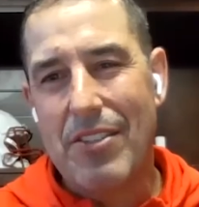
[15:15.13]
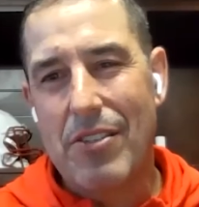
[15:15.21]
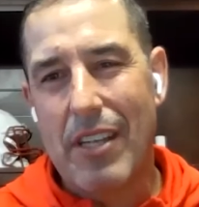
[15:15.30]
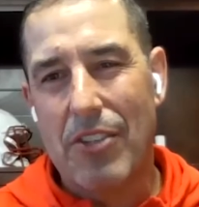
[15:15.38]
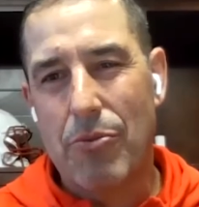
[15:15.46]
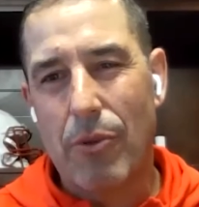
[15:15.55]

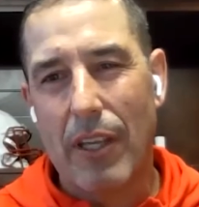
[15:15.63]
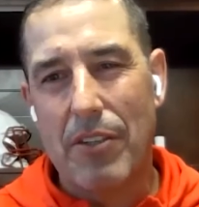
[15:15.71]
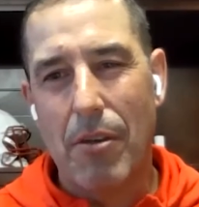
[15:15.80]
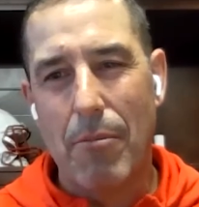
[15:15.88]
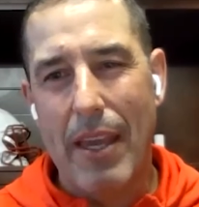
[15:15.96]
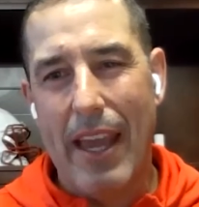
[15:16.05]
It's
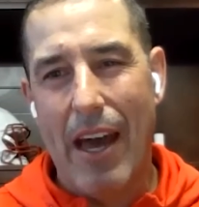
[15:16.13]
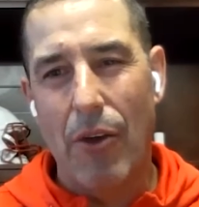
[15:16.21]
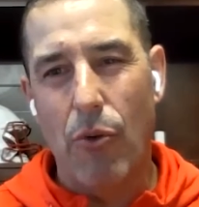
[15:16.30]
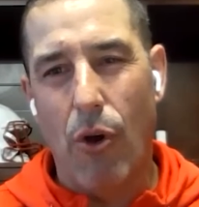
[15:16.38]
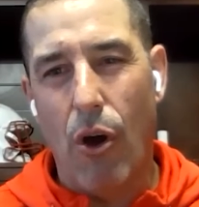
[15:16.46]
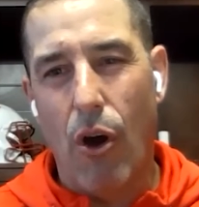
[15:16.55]
really, to me,
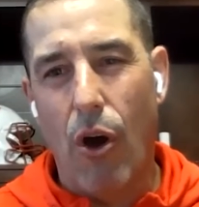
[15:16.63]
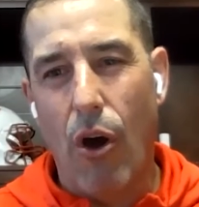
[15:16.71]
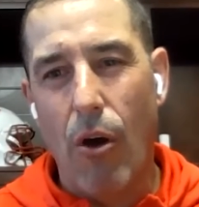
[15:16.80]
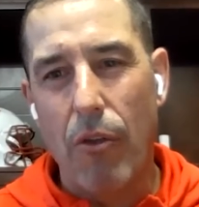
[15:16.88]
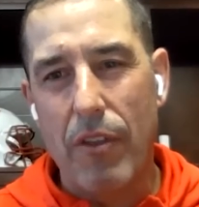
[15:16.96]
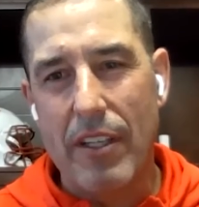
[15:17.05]
how do
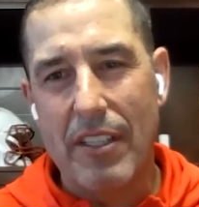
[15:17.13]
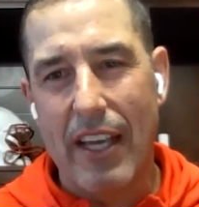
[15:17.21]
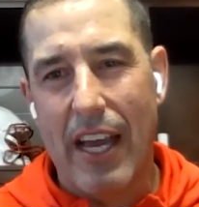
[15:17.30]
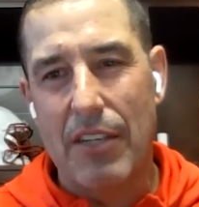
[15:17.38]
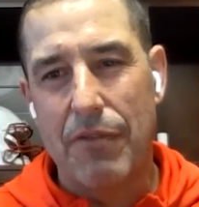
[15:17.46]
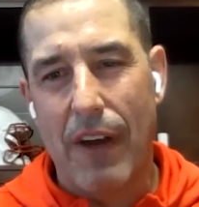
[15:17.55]
all these
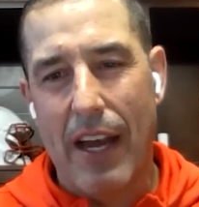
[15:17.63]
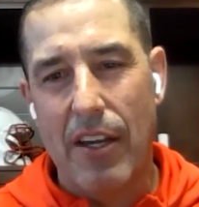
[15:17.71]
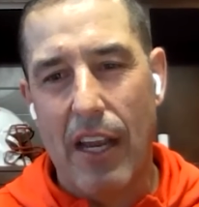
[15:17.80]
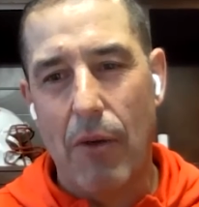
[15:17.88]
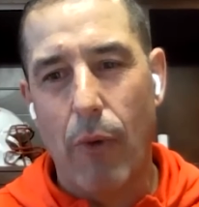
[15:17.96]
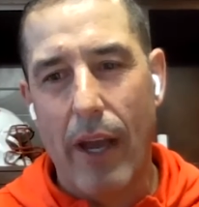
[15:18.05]
guys
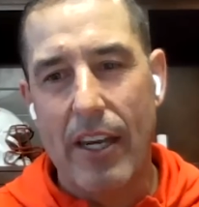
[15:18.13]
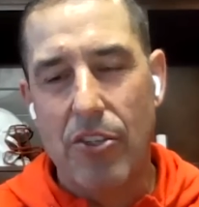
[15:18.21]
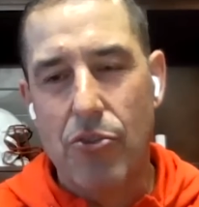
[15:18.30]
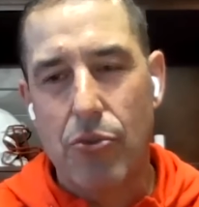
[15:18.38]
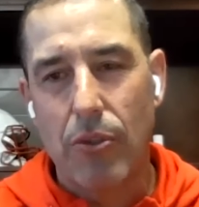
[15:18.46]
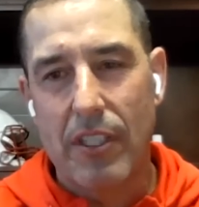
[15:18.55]
find a way
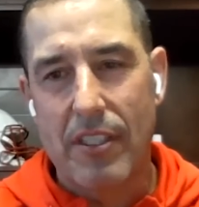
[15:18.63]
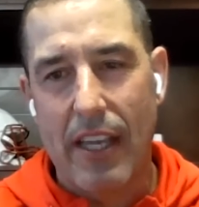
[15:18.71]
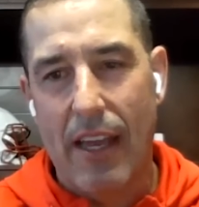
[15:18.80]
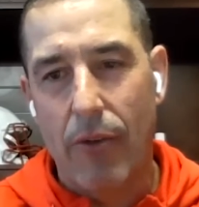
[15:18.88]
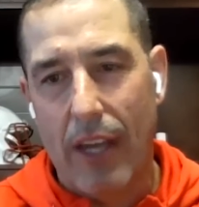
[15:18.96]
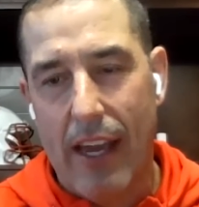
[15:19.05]
to truly
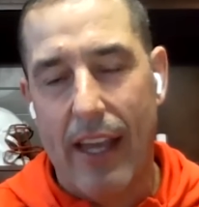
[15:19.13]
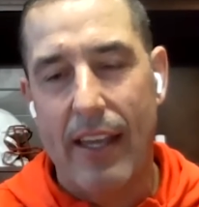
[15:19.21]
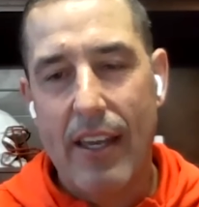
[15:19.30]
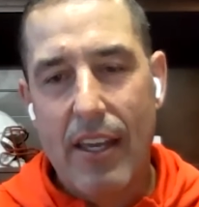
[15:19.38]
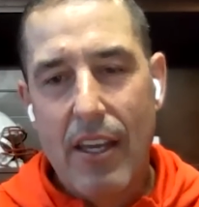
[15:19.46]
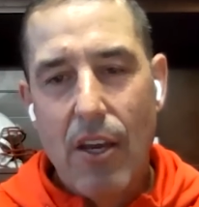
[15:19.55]
say, okay,
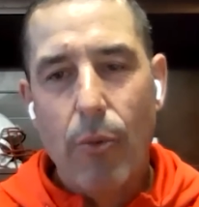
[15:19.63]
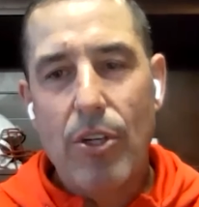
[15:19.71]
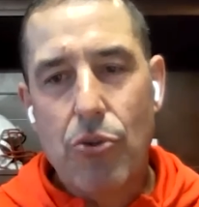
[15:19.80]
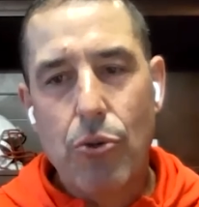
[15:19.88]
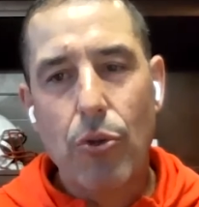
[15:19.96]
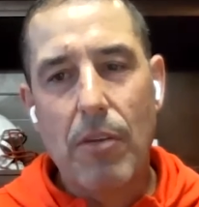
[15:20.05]
hey,
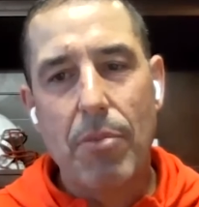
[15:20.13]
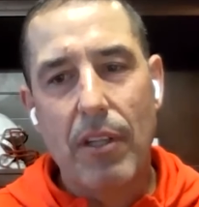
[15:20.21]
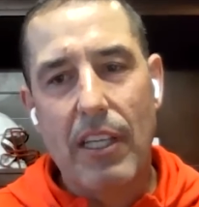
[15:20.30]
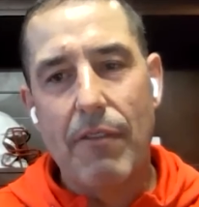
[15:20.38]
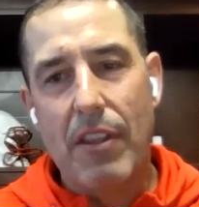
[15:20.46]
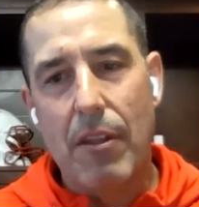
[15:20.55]
we truly
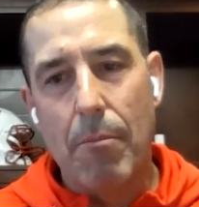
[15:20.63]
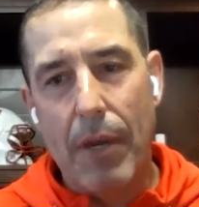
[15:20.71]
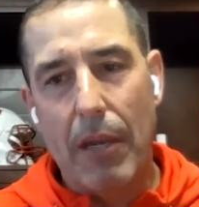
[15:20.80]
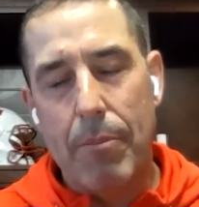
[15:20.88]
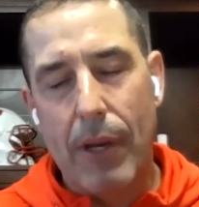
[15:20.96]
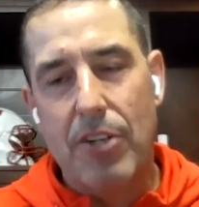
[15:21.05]
believe in the
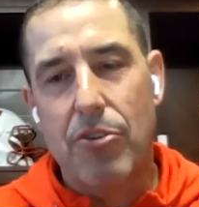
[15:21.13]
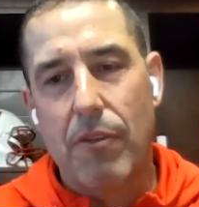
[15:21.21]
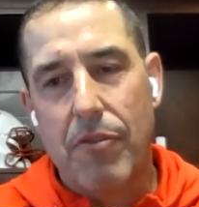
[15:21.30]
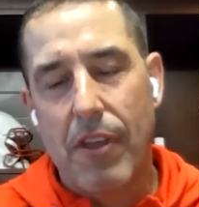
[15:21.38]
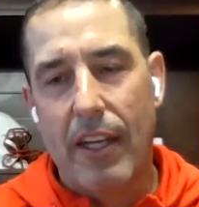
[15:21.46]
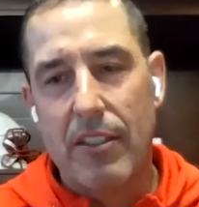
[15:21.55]
big
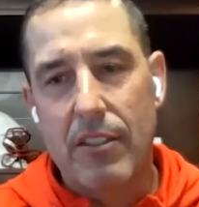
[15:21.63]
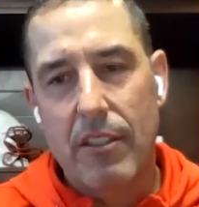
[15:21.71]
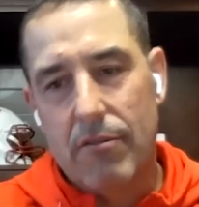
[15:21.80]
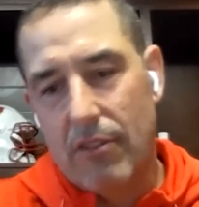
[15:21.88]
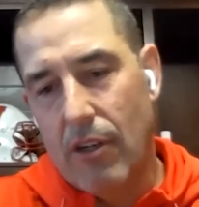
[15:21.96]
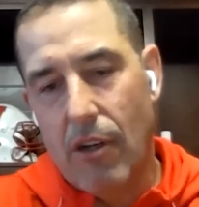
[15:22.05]
picture of things.